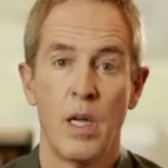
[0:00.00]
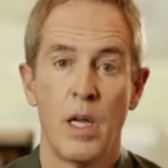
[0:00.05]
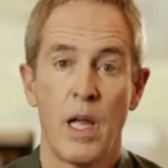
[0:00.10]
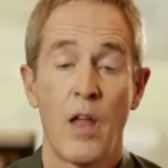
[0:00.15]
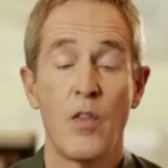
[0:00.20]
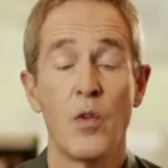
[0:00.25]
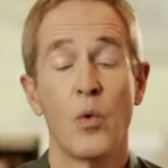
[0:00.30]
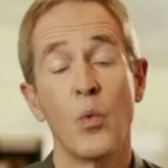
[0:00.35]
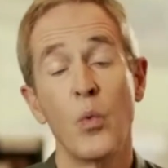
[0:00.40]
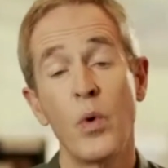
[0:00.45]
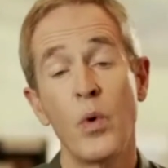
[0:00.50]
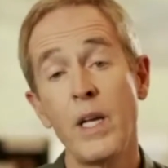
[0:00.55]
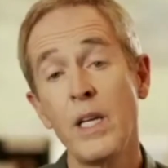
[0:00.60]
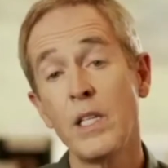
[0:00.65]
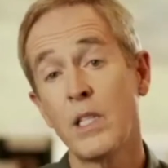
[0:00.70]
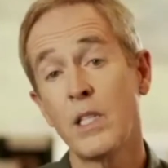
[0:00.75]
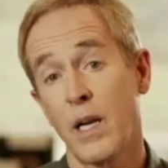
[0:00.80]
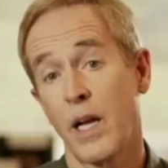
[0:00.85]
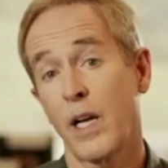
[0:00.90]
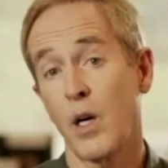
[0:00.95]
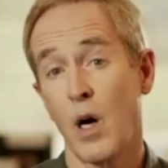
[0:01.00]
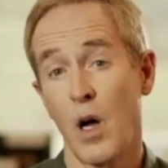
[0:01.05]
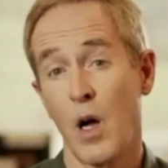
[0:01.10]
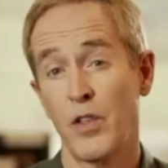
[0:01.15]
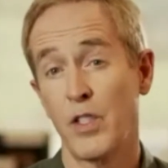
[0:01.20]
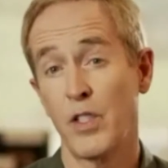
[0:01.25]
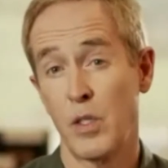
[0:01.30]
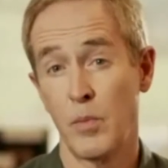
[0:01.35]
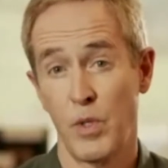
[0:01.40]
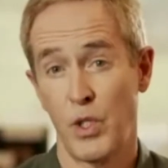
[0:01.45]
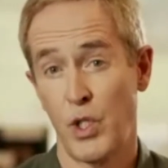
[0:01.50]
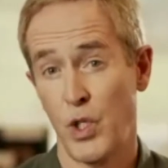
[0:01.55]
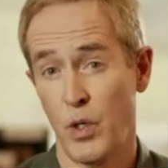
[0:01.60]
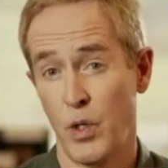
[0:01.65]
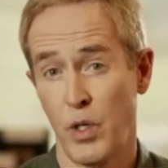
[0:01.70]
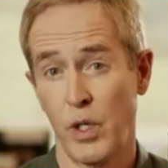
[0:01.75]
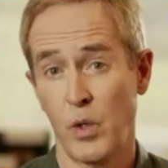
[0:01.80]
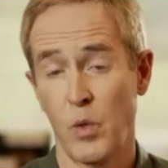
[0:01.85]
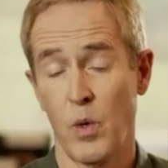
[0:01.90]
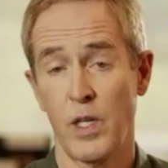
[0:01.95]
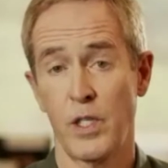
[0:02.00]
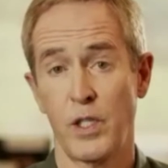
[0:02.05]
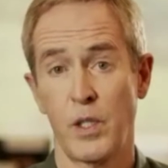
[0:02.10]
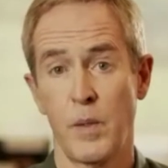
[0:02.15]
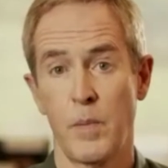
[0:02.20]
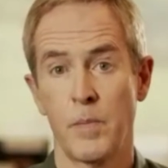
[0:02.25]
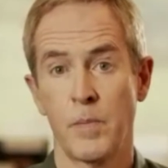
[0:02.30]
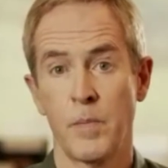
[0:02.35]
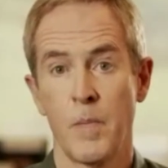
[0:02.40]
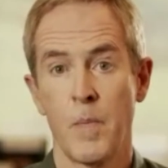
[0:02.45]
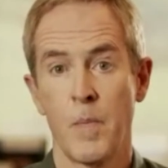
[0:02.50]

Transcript: And the reason I call this the maturity question